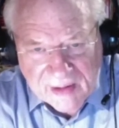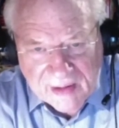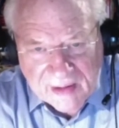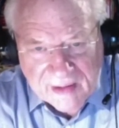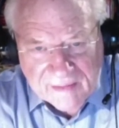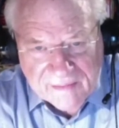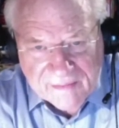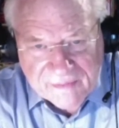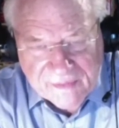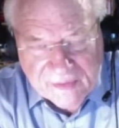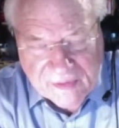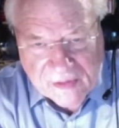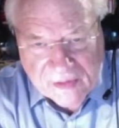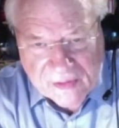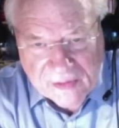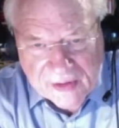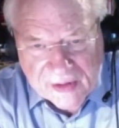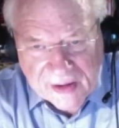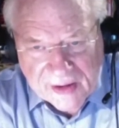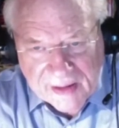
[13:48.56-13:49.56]

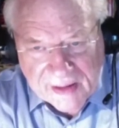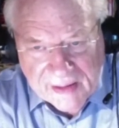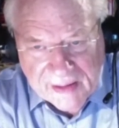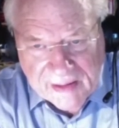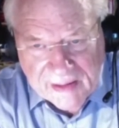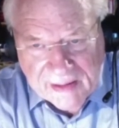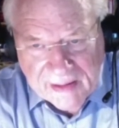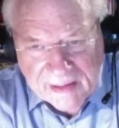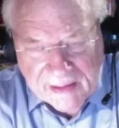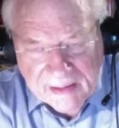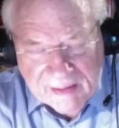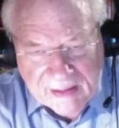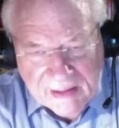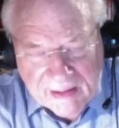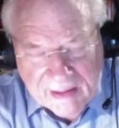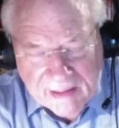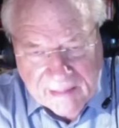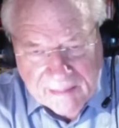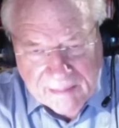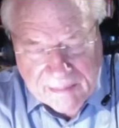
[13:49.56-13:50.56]
for uh,
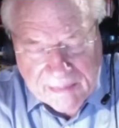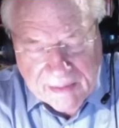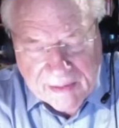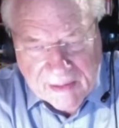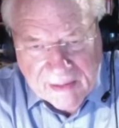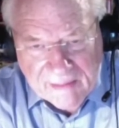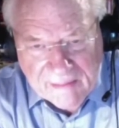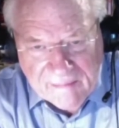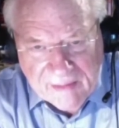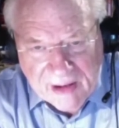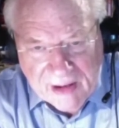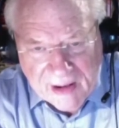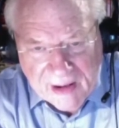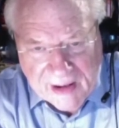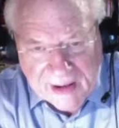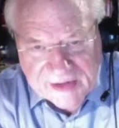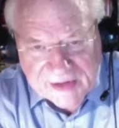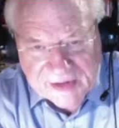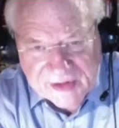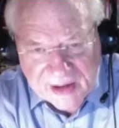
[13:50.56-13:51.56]
a, a
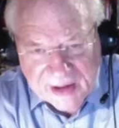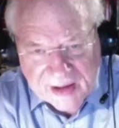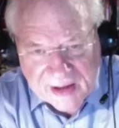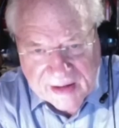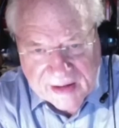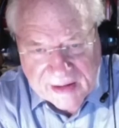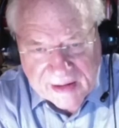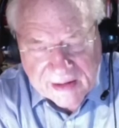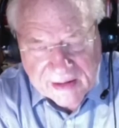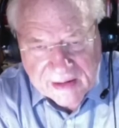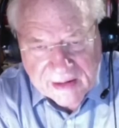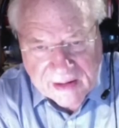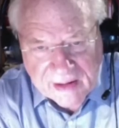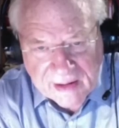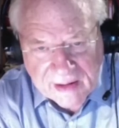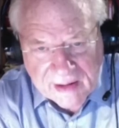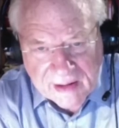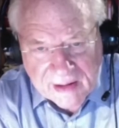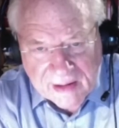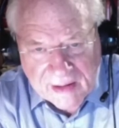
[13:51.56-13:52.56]
high-tech
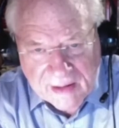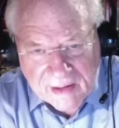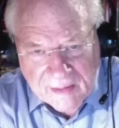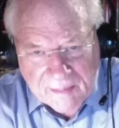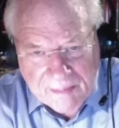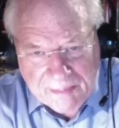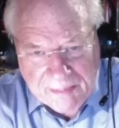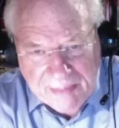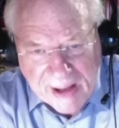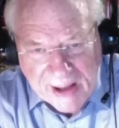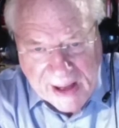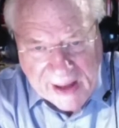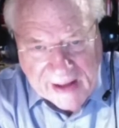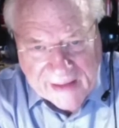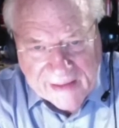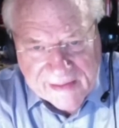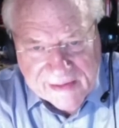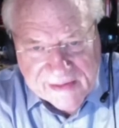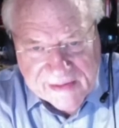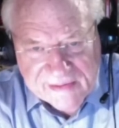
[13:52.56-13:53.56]

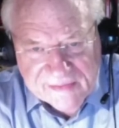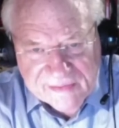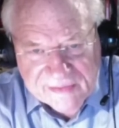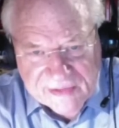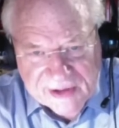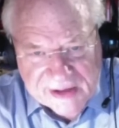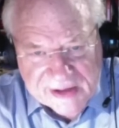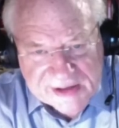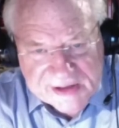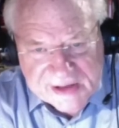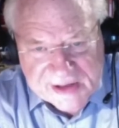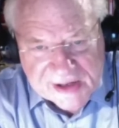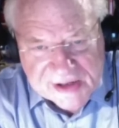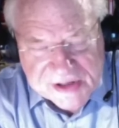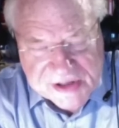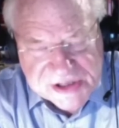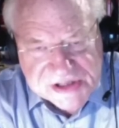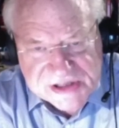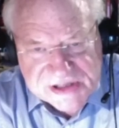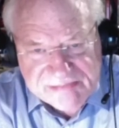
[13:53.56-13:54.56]
band that
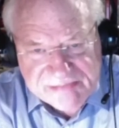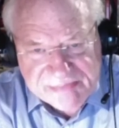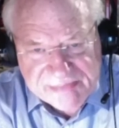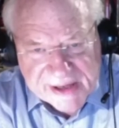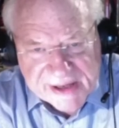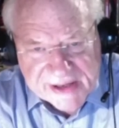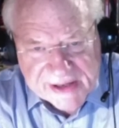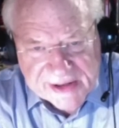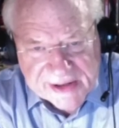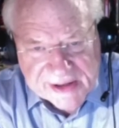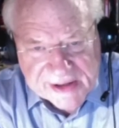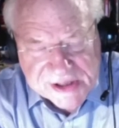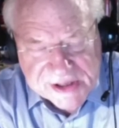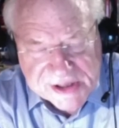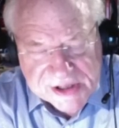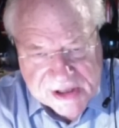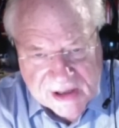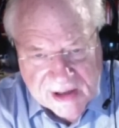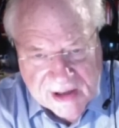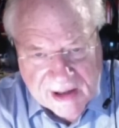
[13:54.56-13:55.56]
indulges in
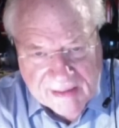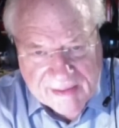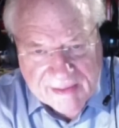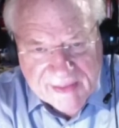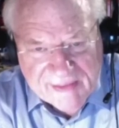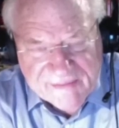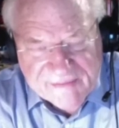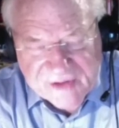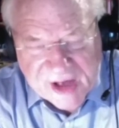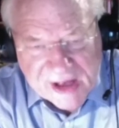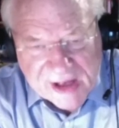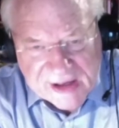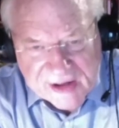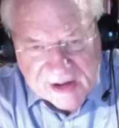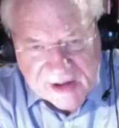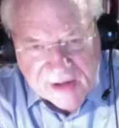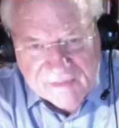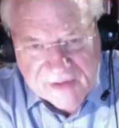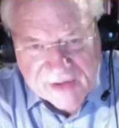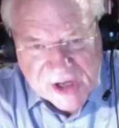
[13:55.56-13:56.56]
brigandage. I mean, they've
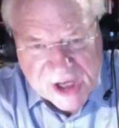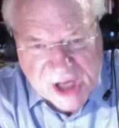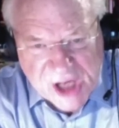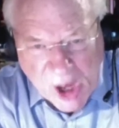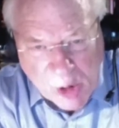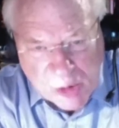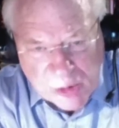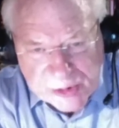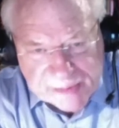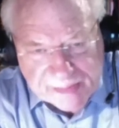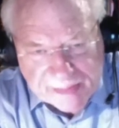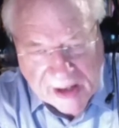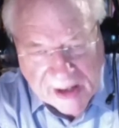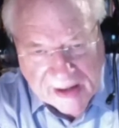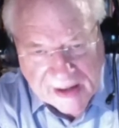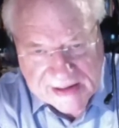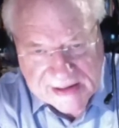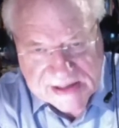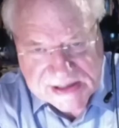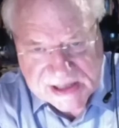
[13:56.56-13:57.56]
taken over gold
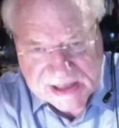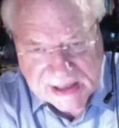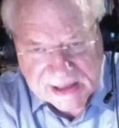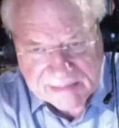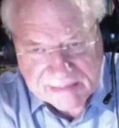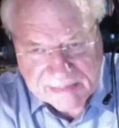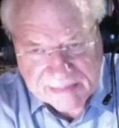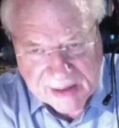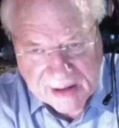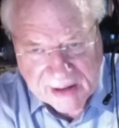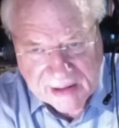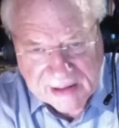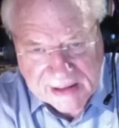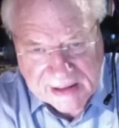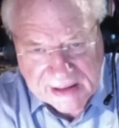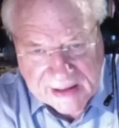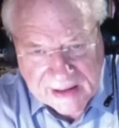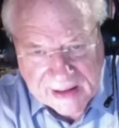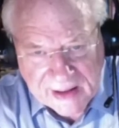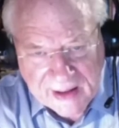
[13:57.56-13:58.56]
mines in
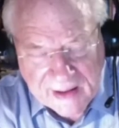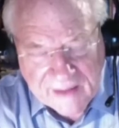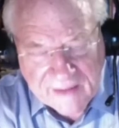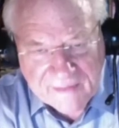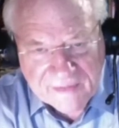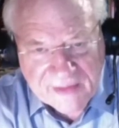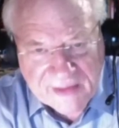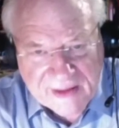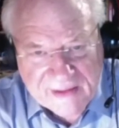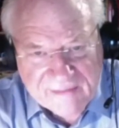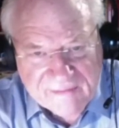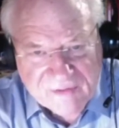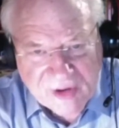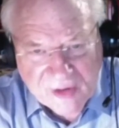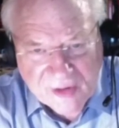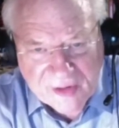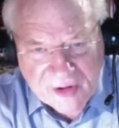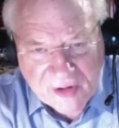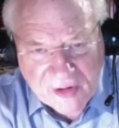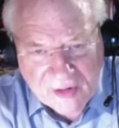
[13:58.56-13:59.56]
Mali. They've
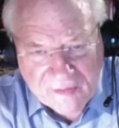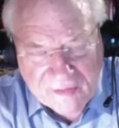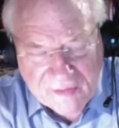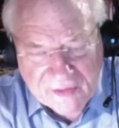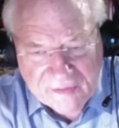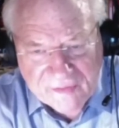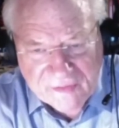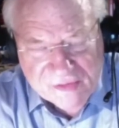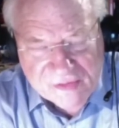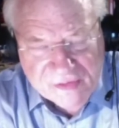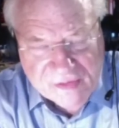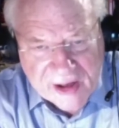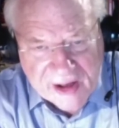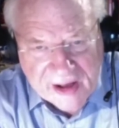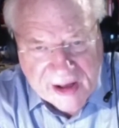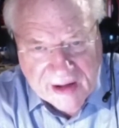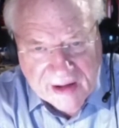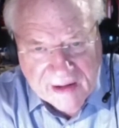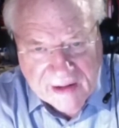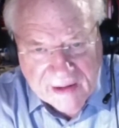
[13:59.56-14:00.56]
got hold of
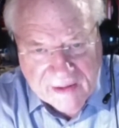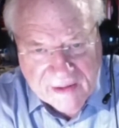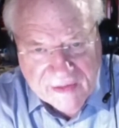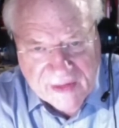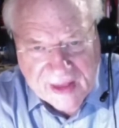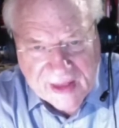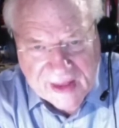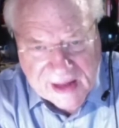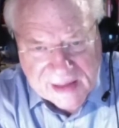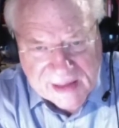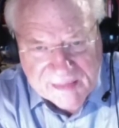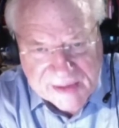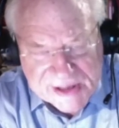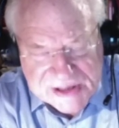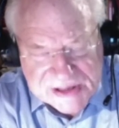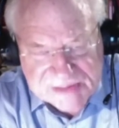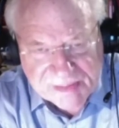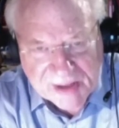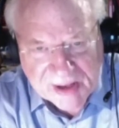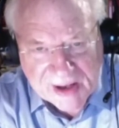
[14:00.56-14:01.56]
rare earth
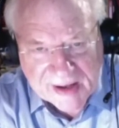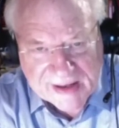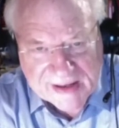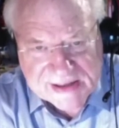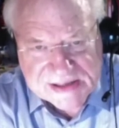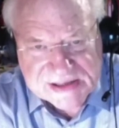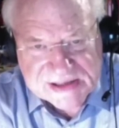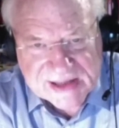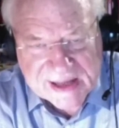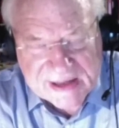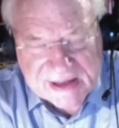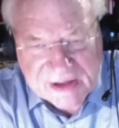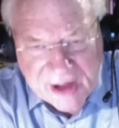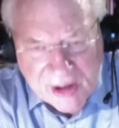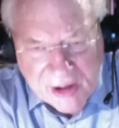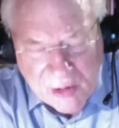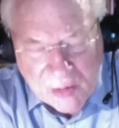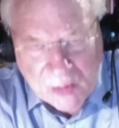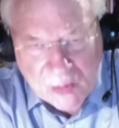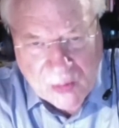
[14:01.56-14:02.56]
elements mines. They
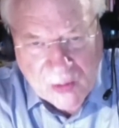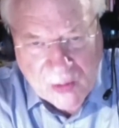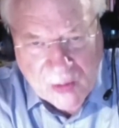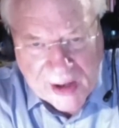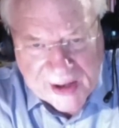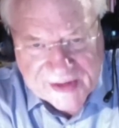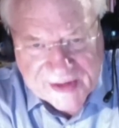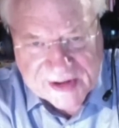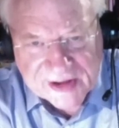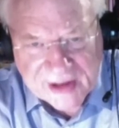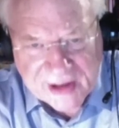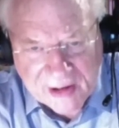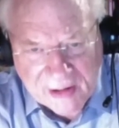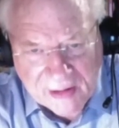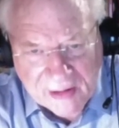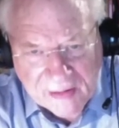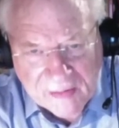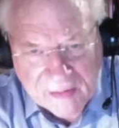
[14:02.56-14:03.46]
know where to go.